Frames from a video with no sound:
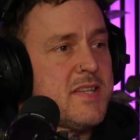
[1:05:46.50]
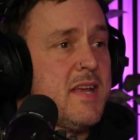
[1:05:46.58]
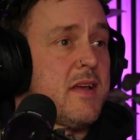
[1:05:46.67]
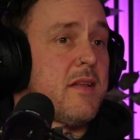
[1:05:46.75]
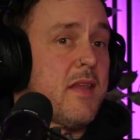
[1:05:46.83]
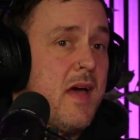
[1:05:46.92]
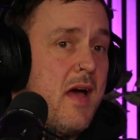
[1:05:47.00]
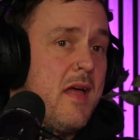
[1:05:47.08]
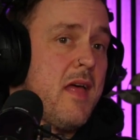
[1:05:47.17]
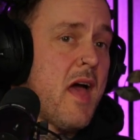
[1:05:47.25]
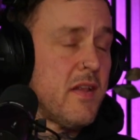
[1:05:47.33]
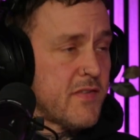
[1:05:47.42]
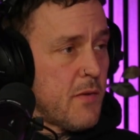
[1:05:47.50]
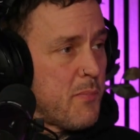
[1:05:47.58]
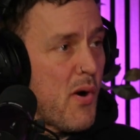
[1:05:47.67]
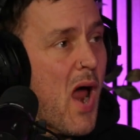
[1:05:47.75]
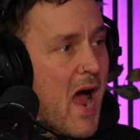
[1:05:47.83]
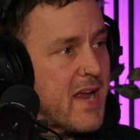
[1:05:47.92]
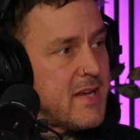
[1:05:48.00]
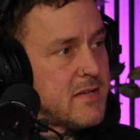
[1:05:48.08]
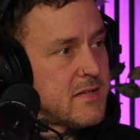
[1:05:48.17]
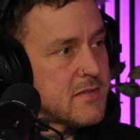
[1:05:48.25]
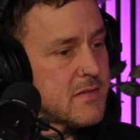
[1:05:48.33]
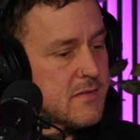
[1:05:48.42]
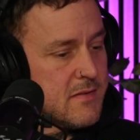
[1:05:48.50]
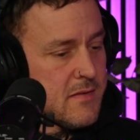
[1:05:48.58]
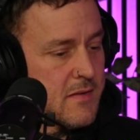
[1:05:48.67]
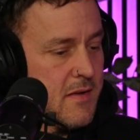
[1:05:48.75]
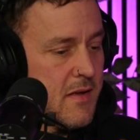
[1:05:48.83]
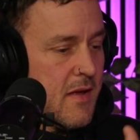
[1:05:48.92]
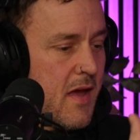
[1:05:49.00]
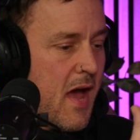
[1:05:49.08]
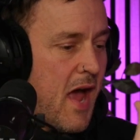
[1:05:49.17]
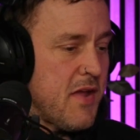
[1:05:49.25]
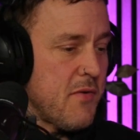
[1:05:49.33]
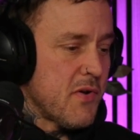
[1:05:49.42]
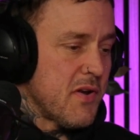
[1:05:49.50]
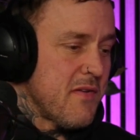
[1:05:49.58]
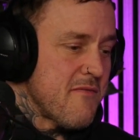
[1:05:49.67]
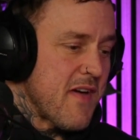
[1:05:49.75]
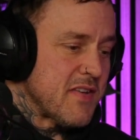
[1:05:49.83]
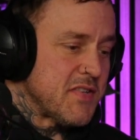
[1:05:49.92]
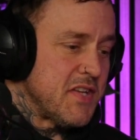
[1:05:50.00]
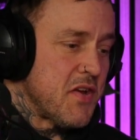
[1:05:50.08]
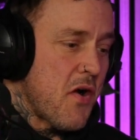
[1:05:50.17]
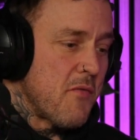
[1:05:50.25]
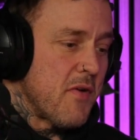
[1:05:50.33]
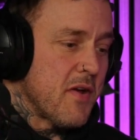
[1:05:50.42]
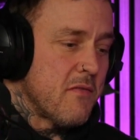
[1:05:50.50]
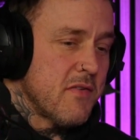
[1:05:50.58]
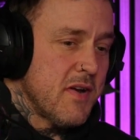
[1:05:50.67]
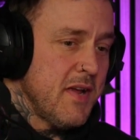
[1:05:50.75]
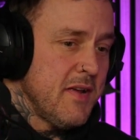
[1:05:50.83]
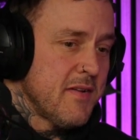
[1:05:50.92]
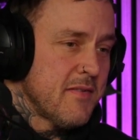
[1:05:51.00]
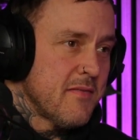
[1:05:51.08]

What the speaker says: think at a price, are you going to invest in your recovery?